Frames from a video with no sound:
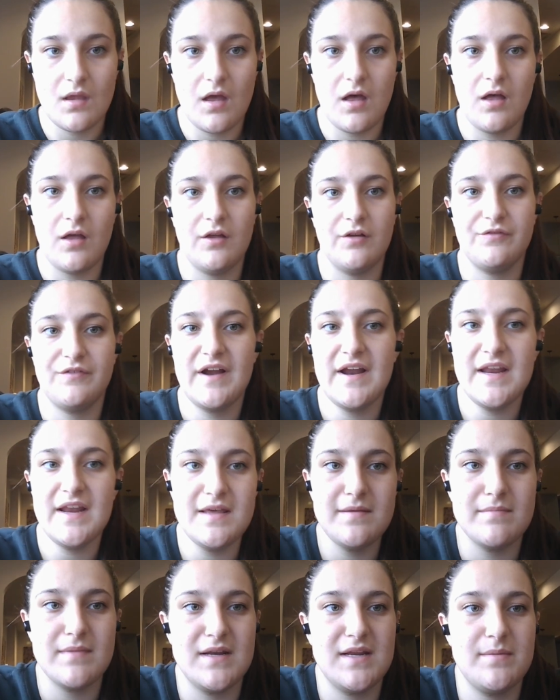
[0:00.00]

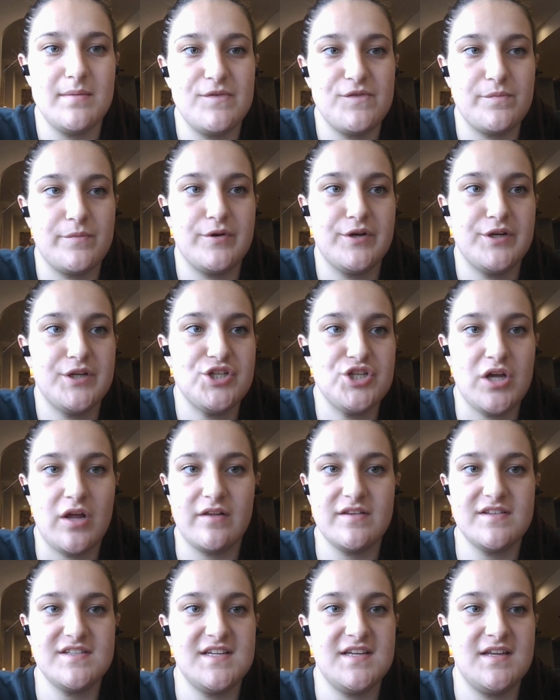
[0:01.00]
Already, my name is Marina
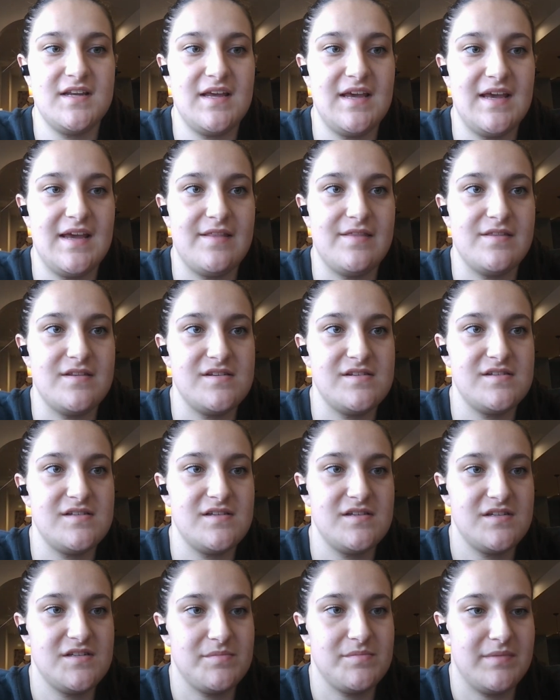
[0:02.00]
Johnson, and this
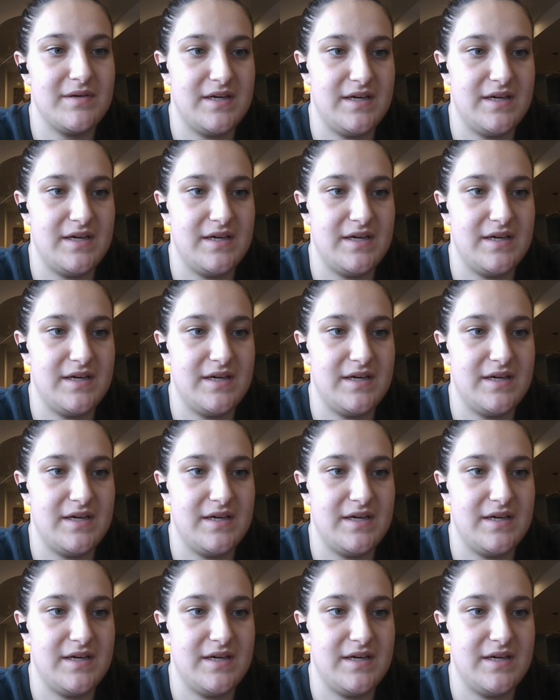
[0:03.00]
is